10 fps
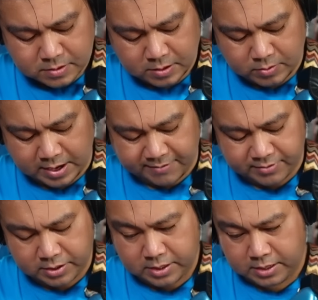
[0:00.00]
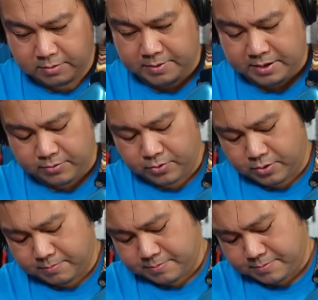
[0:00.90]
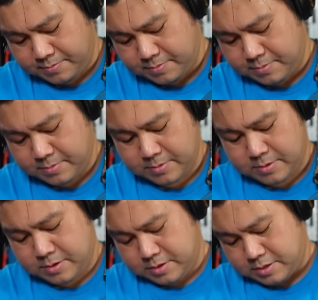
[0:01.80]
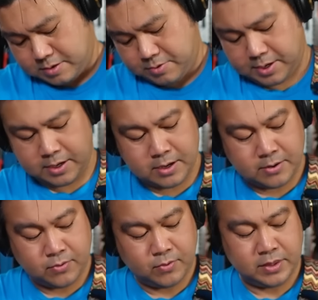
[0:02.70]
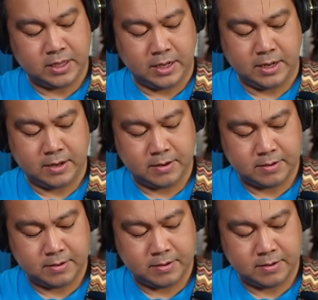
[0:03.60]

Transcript: think we have a little bit of room that we can go with the